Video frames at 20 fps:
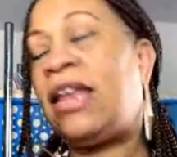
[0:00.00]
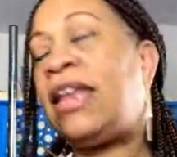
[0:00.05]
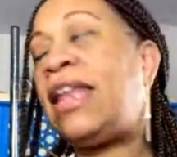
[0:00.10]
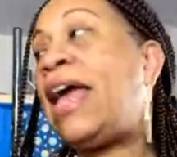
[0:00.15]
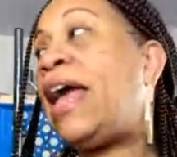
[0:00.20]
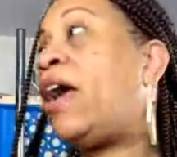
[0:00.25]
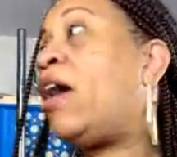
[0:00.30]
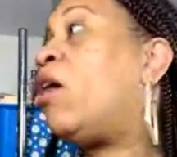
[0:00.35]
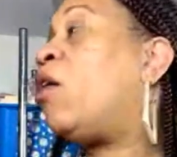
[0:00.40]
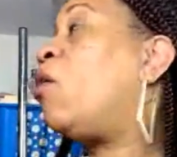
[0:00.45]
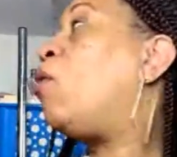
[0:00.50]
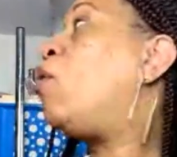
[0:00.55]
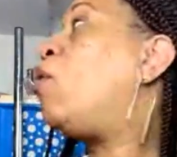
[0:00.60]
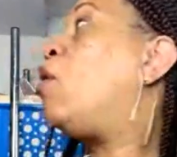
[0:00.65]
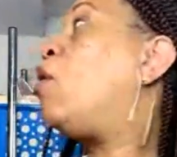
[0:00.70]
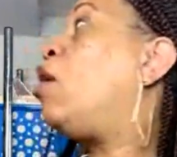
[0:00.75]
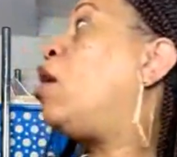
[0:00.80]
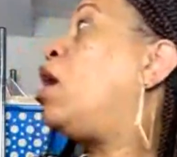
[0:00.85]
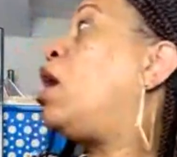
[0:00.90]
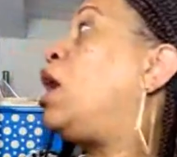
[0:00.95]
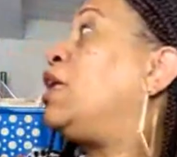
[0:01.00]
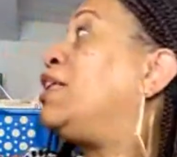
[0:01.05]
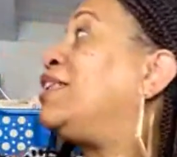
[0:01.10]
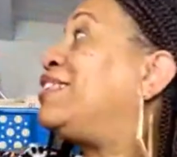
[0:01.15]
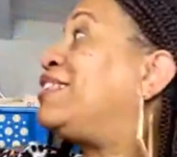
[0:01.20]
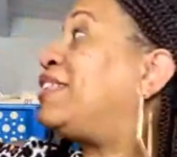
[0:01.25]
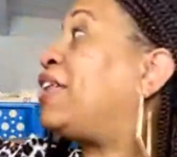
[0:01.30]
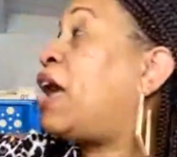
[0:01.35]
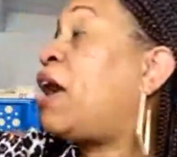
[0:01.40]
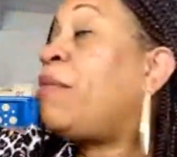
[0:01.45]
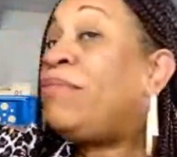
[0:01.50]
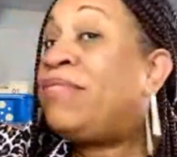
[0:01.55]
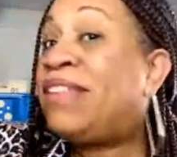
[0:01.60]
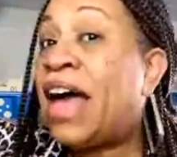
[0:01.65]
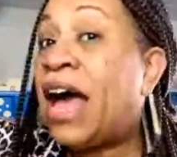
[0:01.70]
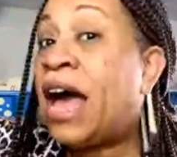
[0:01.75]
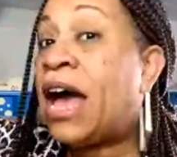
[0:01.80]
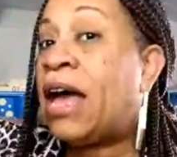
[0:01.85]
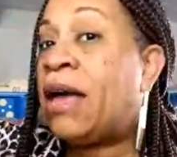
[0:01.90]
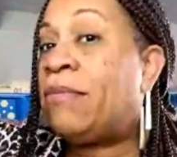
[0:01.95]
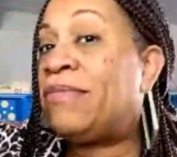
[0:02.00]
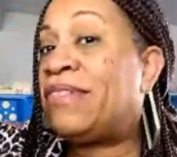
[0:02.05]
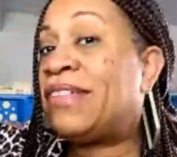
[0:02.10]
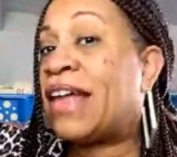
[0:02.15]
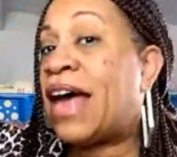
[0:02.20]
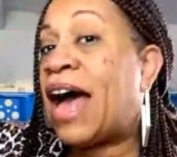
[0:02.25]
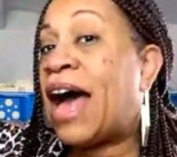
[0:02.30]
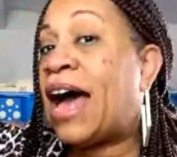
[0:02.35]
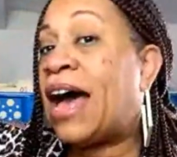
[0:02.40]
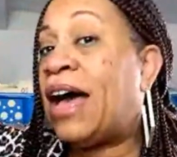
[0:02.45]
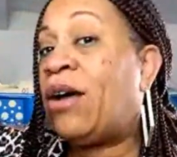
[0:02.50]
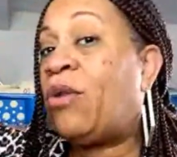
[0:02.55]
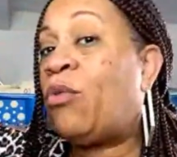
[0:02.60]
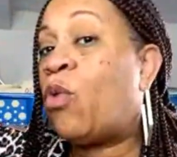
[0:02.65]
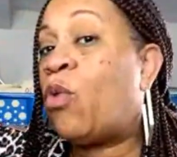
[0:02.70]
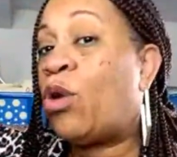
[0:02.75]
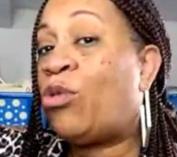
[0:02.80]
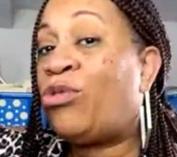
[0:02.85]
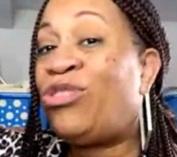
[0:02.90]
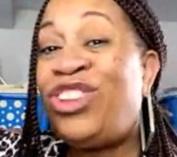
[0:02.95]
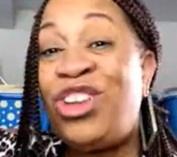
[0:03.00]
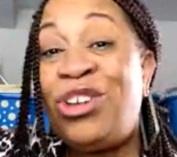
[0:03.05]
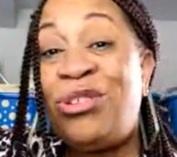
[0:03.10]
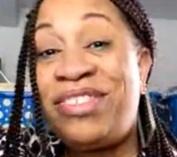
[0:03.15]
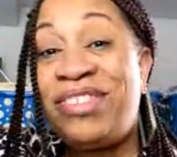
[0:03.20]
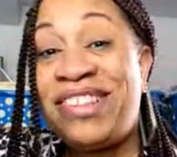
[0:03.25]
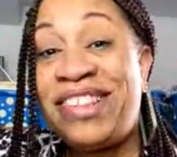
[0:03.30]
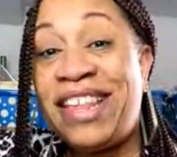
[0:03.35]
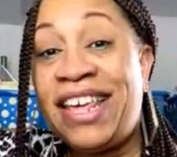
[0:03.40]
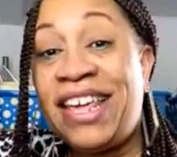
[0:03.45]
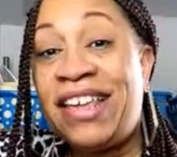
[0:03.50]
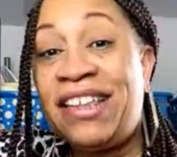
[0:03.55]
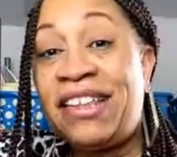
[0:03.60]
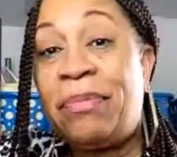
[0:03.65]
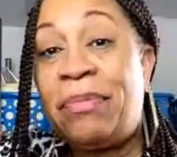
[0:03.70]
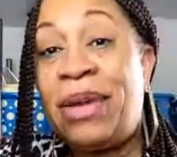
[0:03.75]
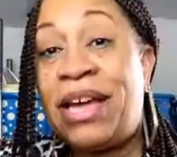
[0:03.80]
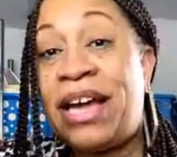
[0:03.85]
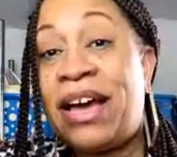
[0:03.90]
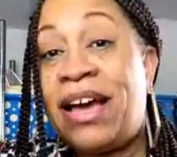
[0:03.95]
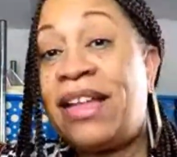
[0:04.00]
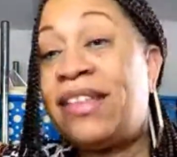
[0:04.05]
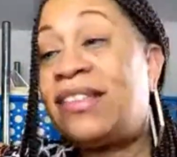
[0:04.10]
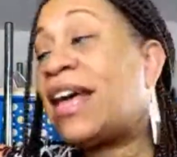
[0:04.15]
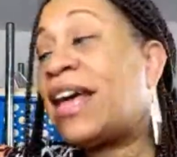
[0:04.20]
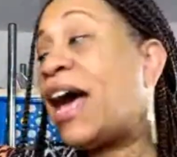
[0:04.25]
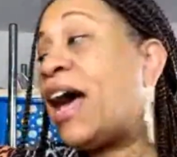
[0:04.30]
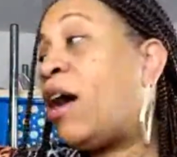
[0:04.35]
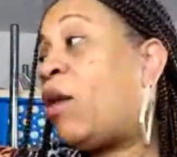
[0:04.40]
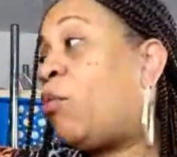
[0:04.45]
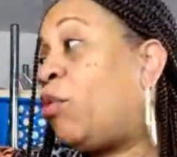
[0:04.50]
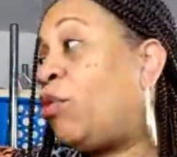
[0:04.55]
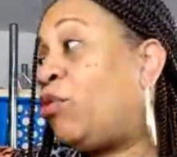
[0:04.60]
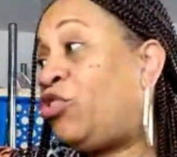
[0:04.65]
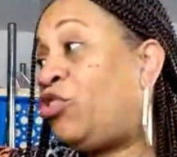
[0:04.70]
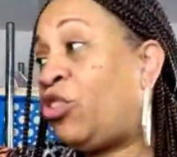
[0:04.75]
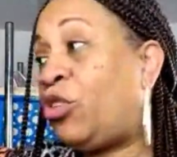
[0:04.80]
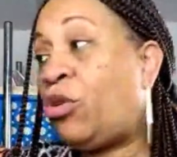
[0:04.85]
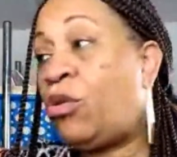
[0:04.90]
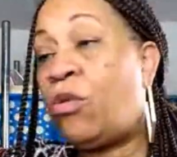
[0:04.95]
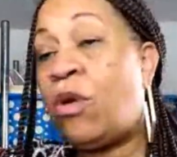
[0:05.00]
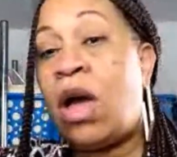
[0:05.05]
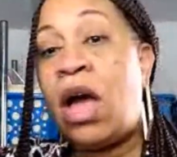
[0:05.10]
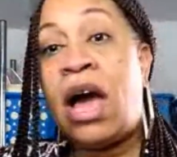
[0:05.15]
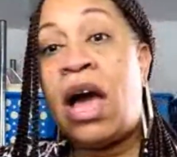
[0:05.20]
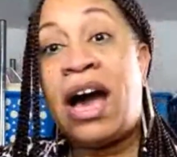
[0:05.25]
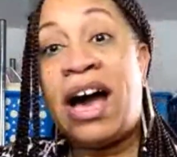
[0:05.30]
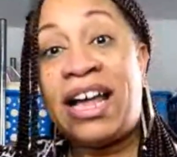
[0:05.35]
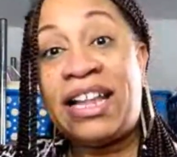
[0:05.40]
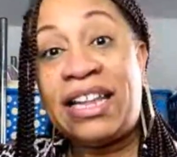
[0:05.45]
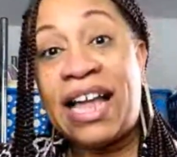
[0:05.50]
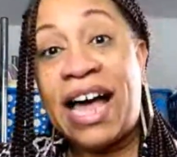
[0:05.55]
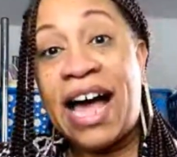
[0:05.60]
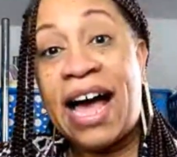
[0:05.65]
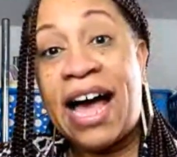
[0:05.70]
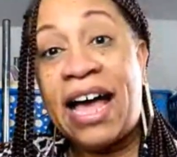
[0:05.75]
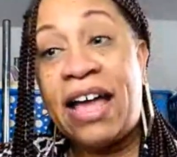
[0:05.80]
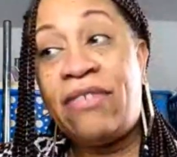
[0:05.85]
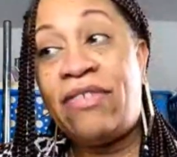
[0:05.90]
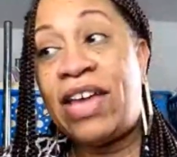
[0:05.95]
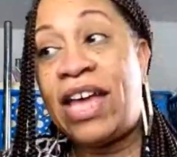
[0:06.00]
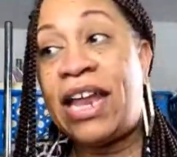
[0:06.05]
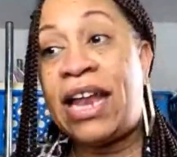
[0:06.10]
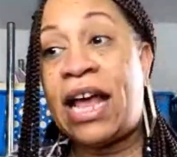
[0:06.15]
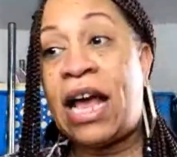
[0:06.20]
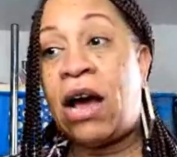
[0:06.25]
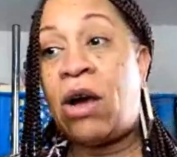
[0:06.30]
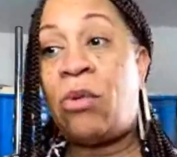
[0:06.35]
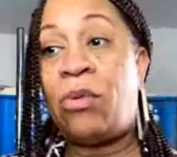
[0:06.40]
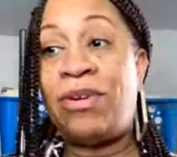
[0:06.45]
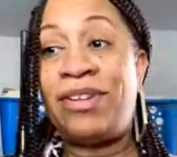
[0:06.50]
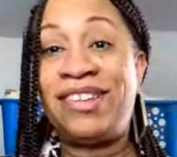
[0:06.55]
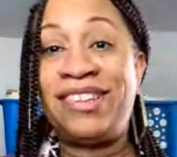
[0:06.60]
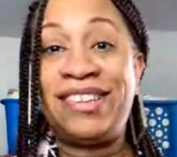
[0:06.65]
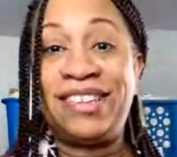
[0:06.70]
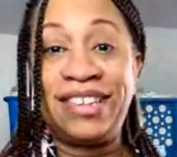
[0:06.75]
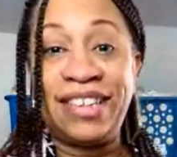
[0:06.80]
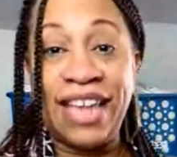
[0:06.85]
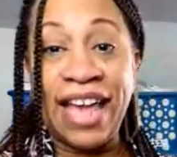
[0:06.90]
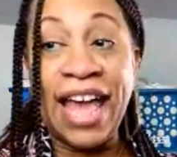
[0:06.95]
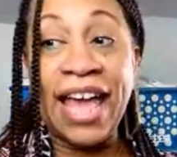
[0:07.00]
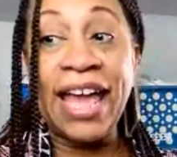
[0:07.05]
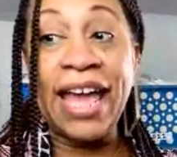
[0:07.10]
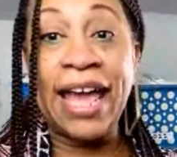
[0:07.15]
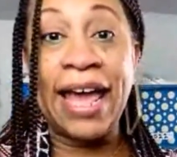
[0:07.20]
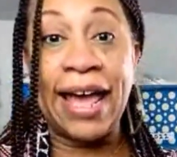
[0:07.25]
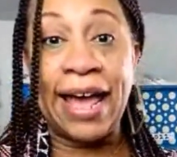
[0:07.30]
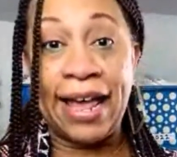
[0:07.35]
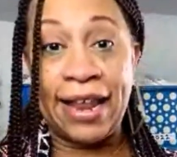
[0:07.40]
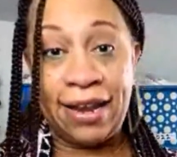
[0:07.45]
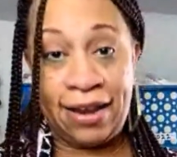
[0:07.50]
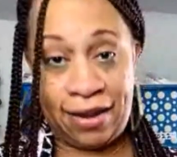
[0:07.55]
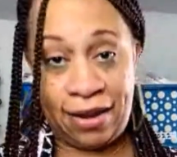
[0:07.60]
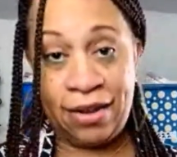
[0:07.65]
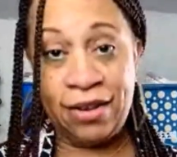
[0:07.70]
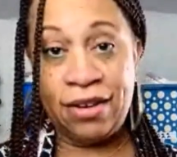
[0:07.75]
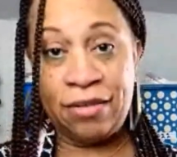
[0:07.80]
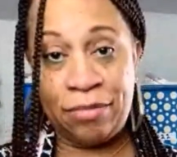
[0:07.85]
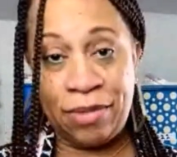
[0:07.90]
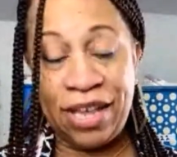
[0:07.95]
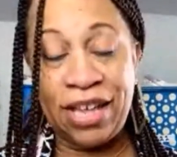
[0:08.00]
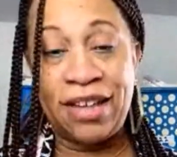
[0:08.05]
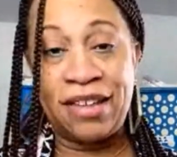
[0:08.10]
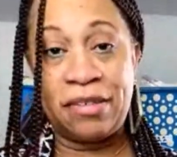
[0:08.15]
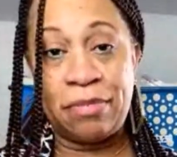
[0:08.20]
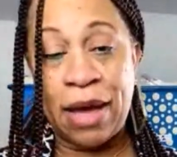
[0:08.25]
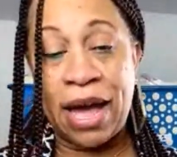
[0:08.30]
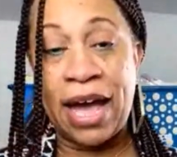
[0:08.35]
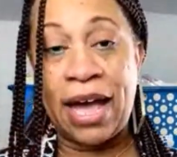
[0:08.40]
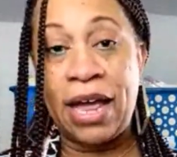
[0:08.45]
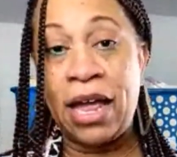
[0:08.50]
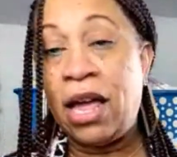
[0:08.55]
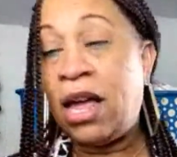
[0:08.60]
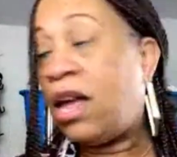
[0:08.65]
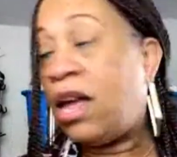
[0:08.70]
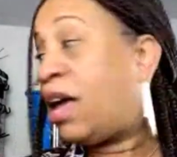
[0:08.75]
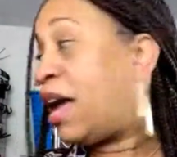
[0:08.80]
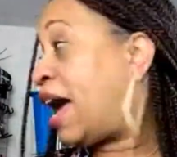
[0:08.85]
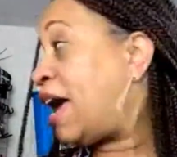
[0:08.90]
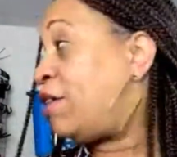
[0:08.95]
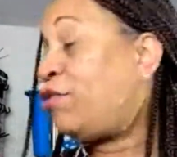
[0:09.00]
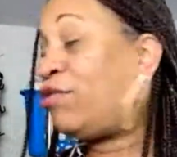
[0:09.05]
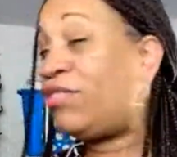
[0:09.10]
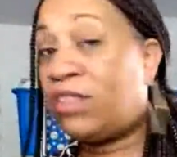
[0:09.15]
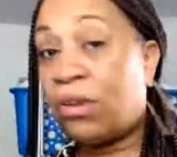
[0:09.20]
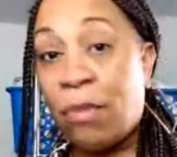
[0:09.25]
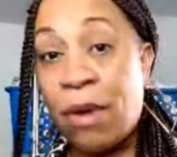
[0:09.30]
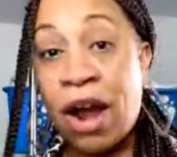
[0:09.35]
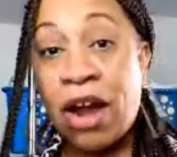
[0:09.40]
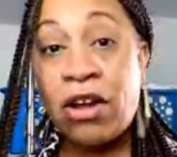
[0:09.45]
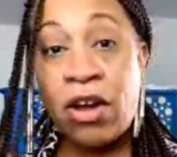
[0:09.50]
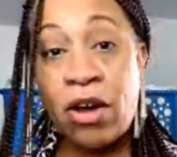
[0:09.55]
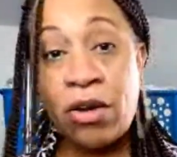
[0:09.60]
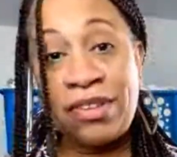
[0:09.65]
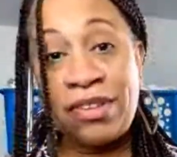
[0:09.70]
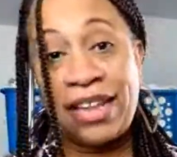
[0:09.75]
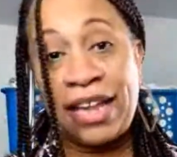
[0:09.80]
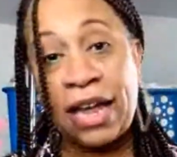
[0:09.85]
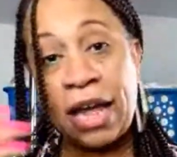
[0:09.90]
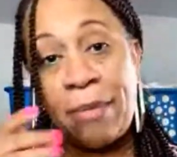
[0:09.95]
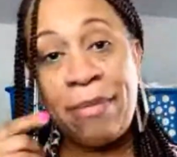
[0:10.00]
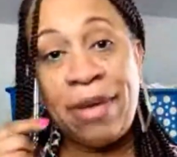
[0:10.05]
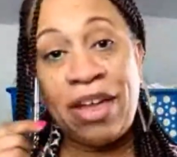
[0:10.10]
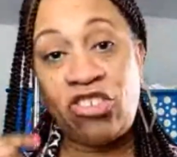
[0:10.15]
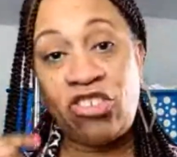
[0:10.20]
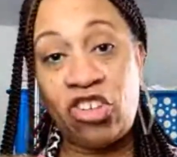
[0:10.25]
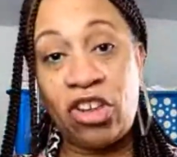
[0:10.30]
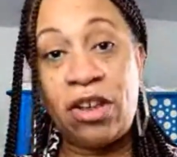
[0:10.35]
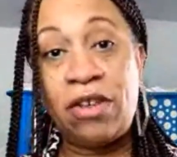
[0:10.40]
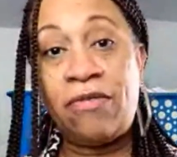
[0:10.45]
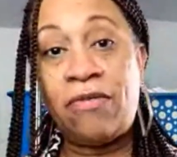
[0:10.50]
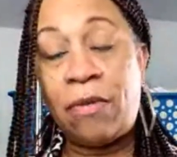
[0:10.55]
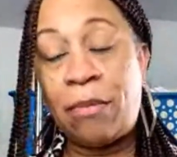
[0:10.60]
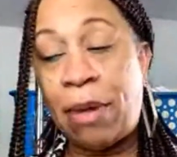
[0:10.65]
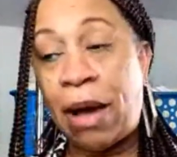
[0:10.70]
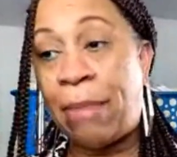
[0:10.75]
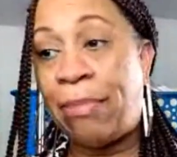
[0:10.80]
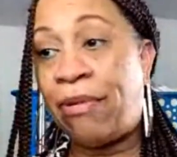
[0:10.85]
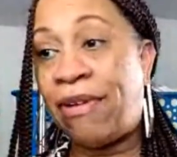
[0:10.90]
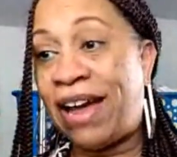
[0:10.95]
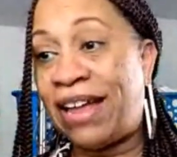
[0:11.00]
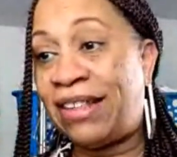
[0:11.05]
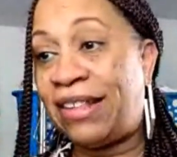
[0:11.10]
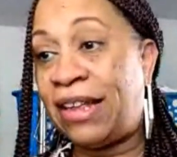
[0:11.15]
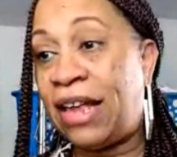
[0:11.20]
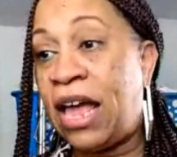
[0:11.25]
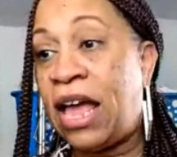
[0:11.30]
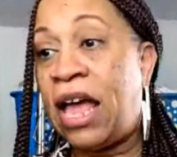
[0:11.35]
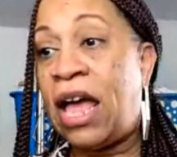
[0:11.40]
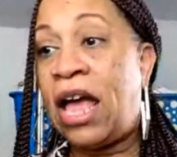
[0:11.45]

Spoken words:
Now, sometimes I won't use these because I will do a live and I will scan because I use the barcodes like I mentioned from Paparazzi,